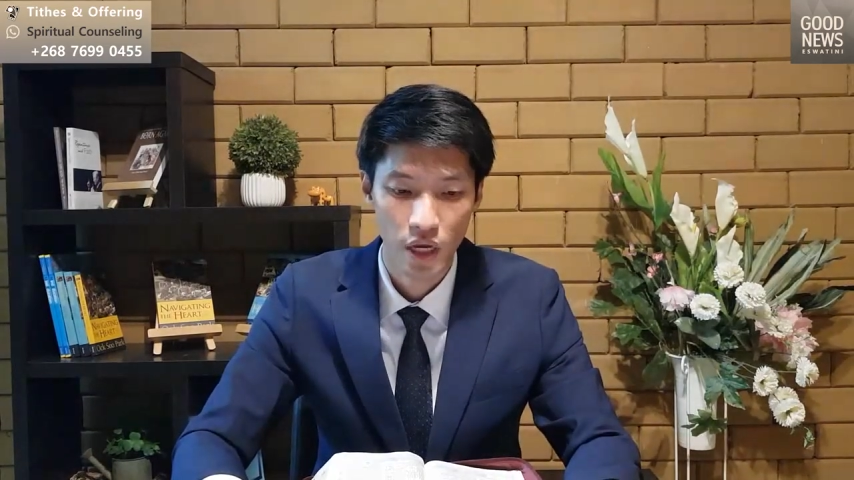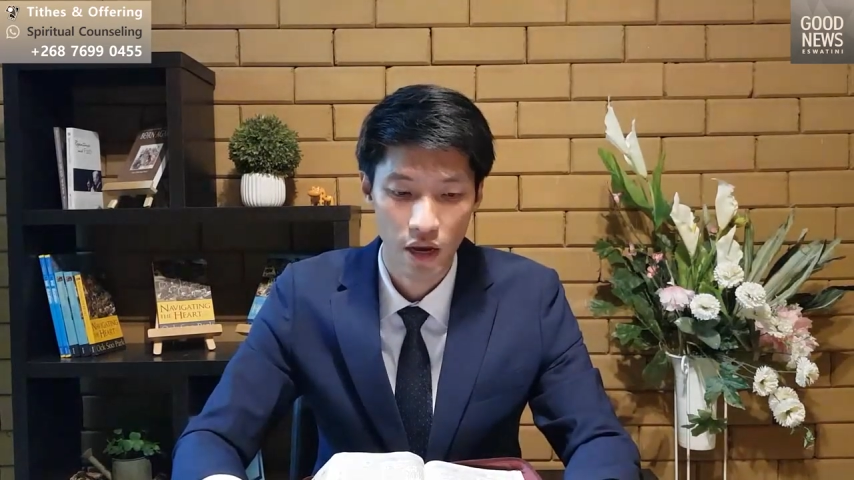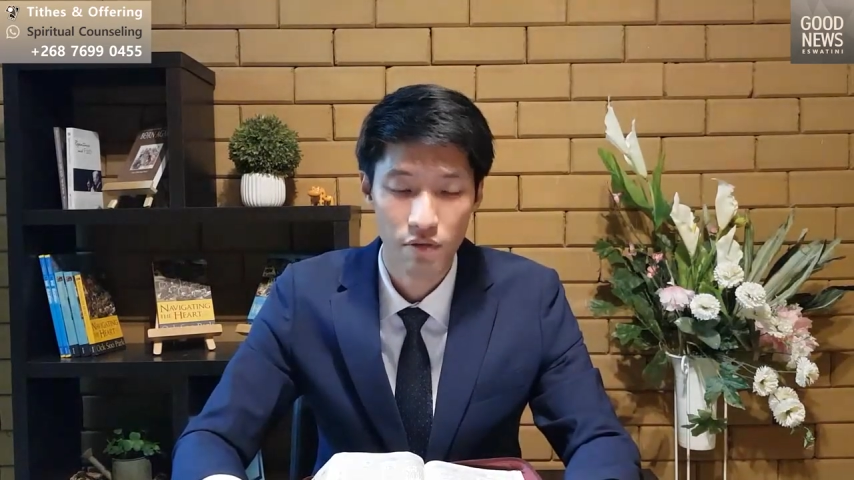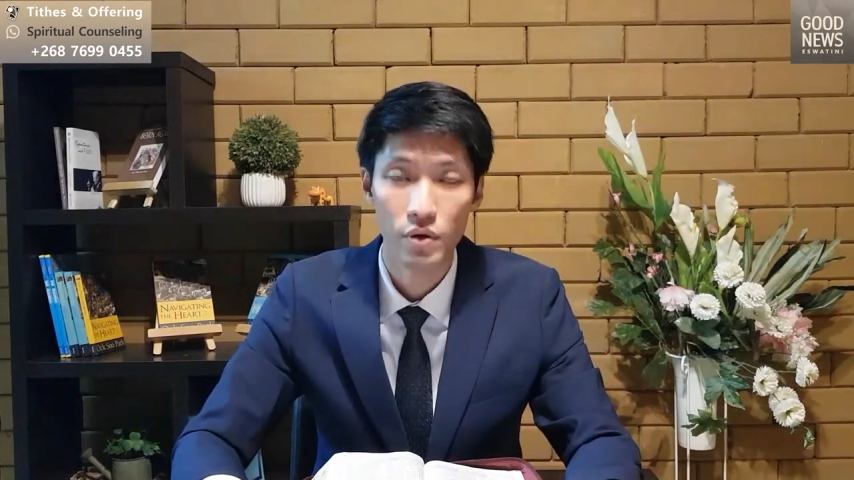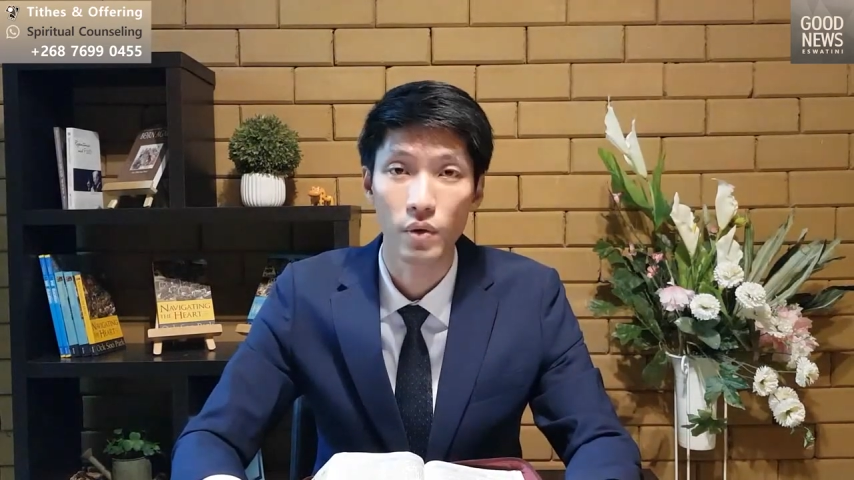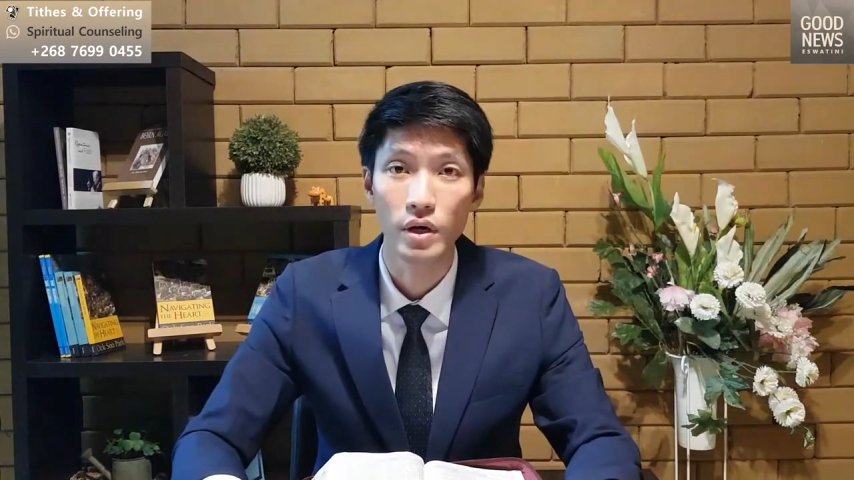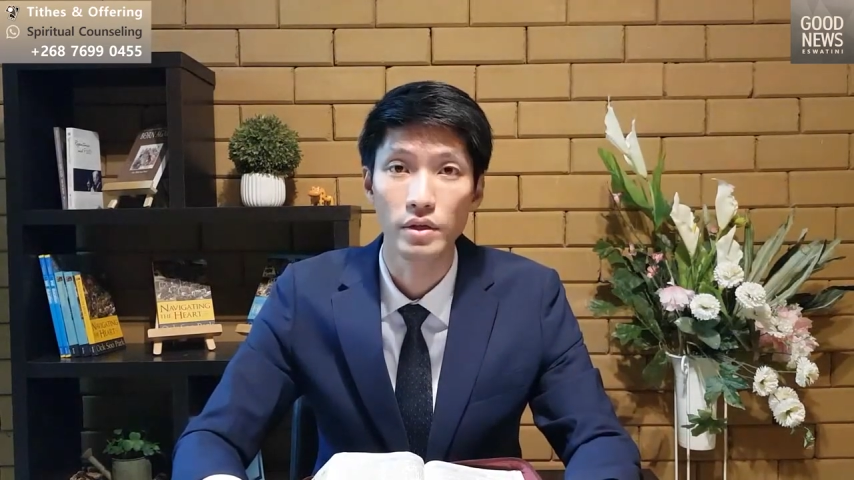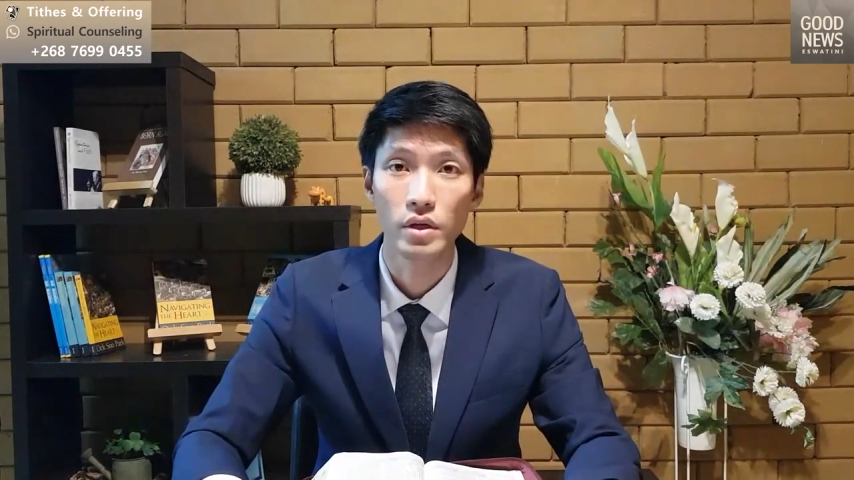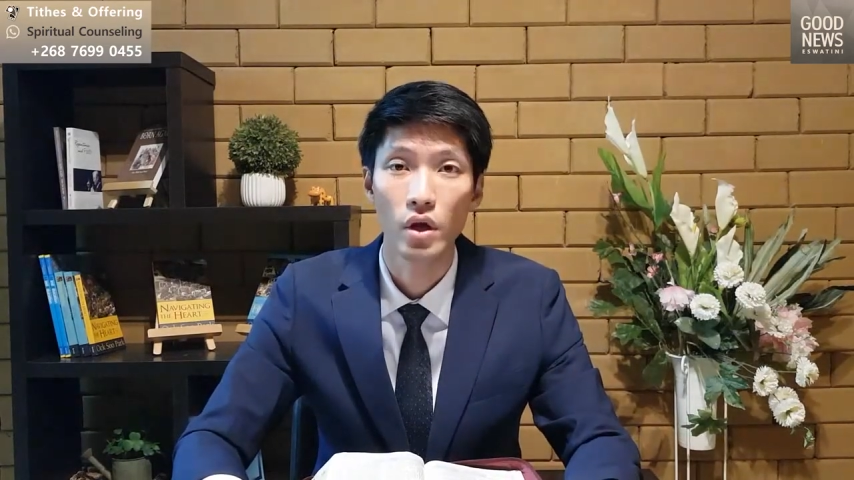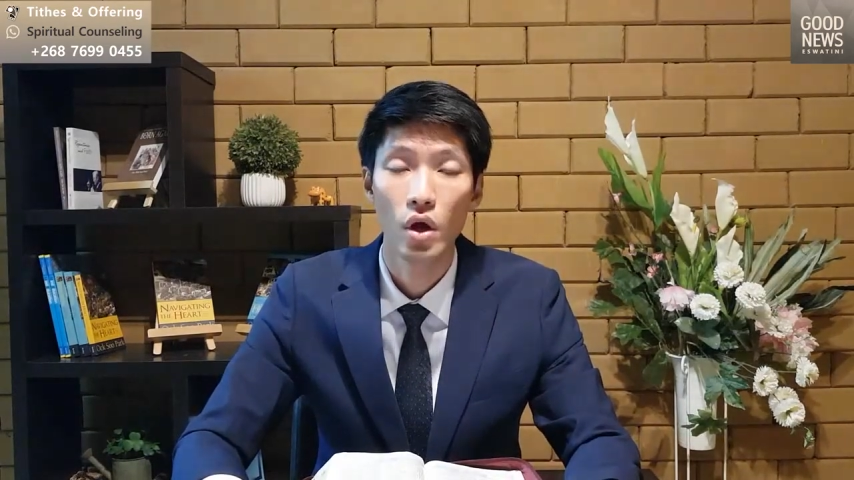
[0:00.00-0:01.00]

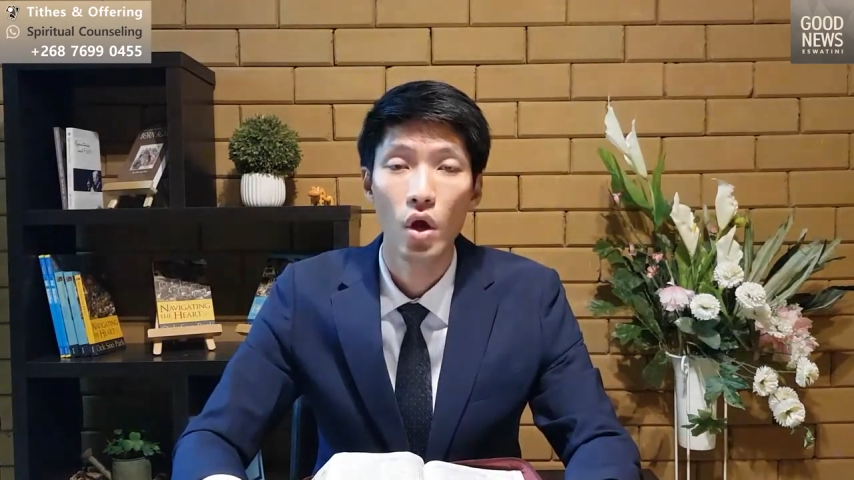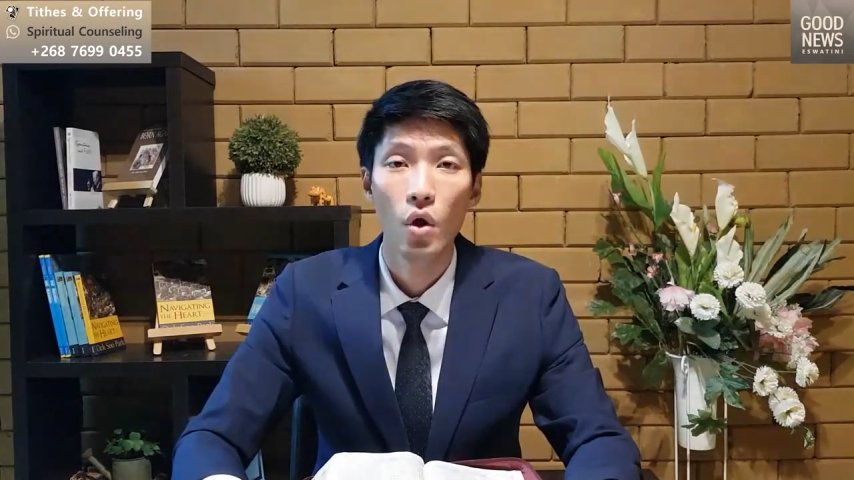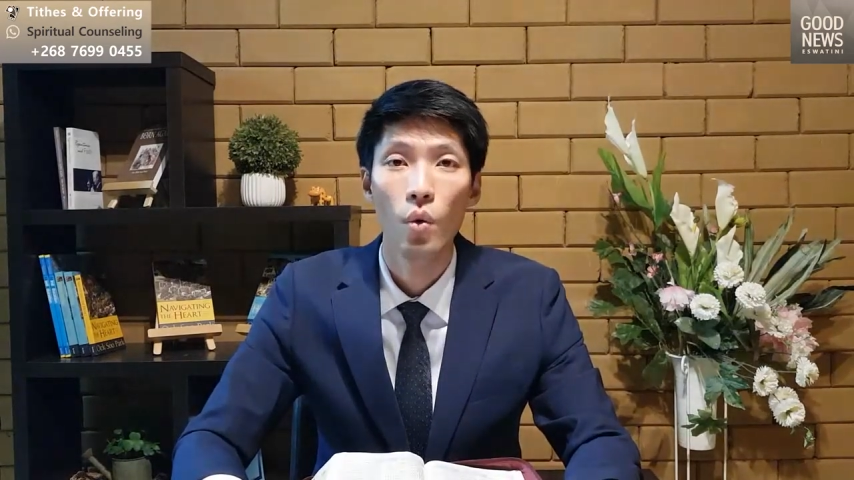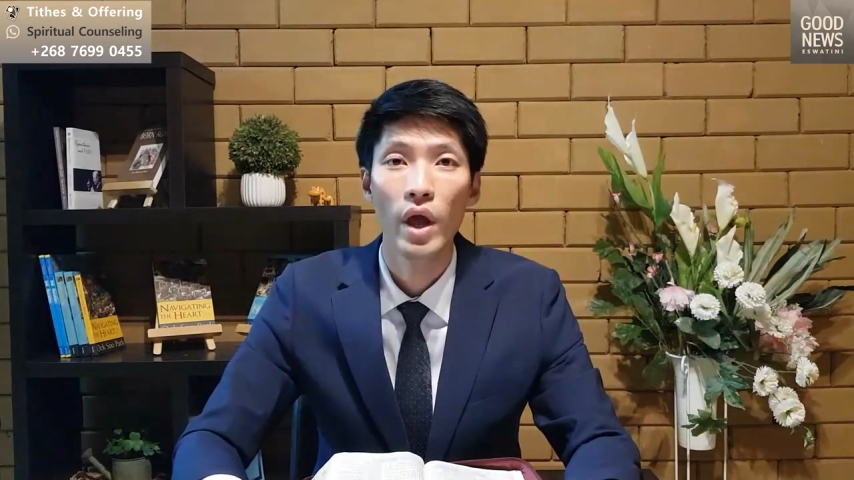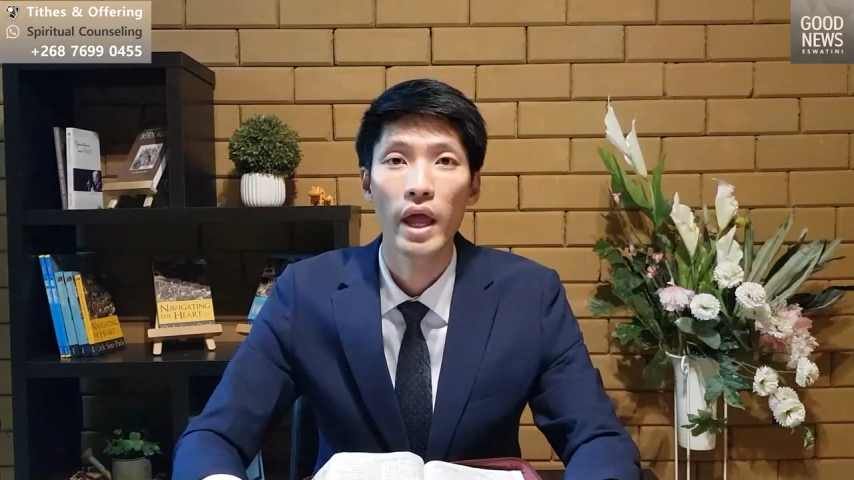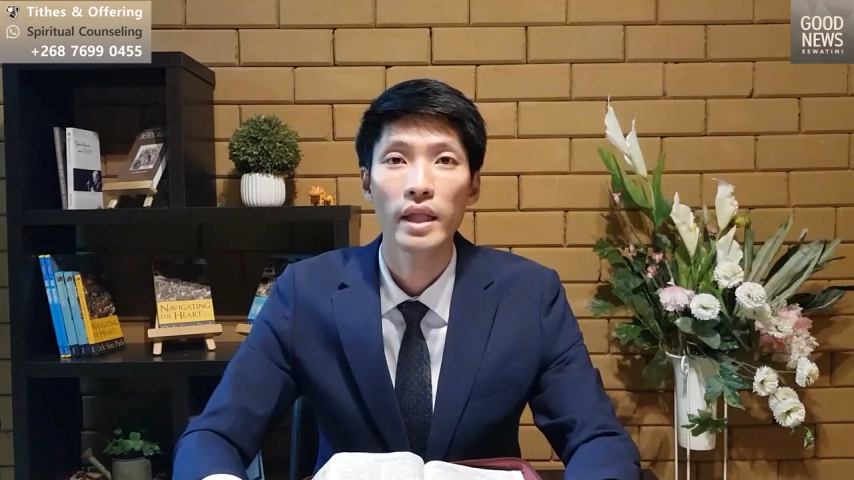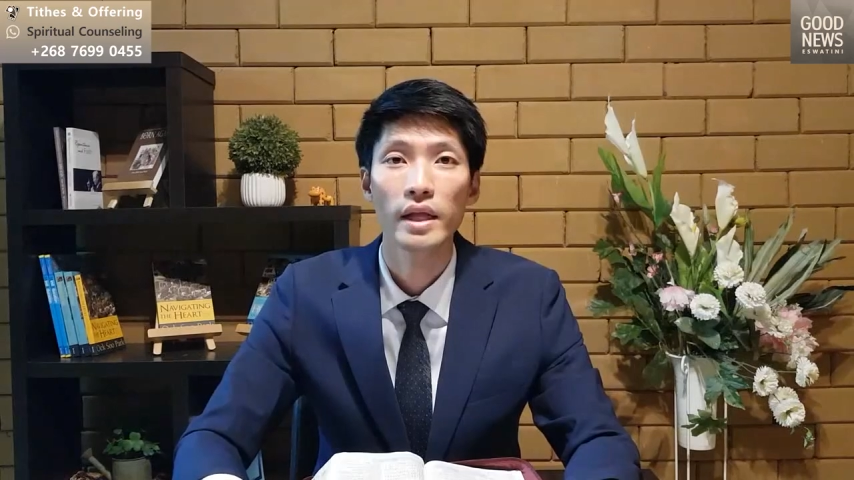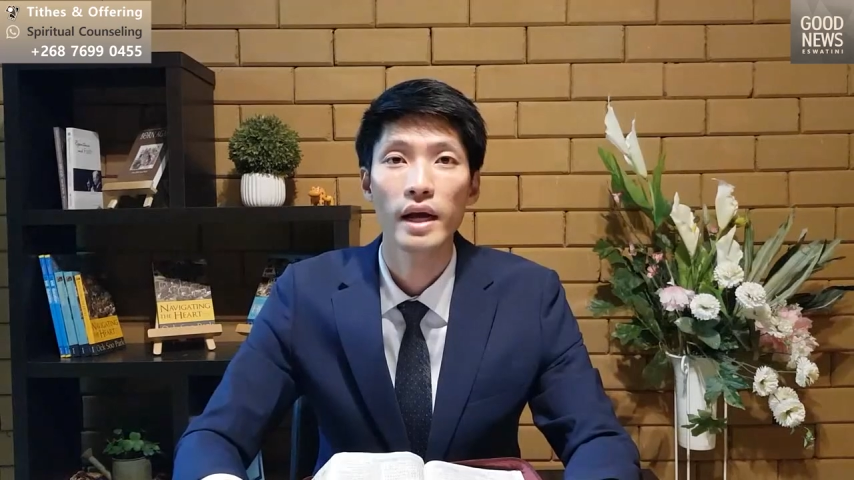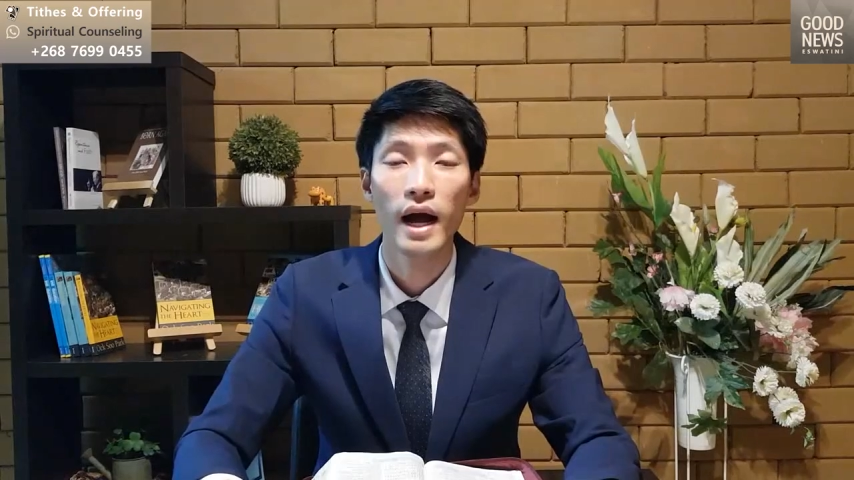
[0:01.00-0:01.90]
Everyone, when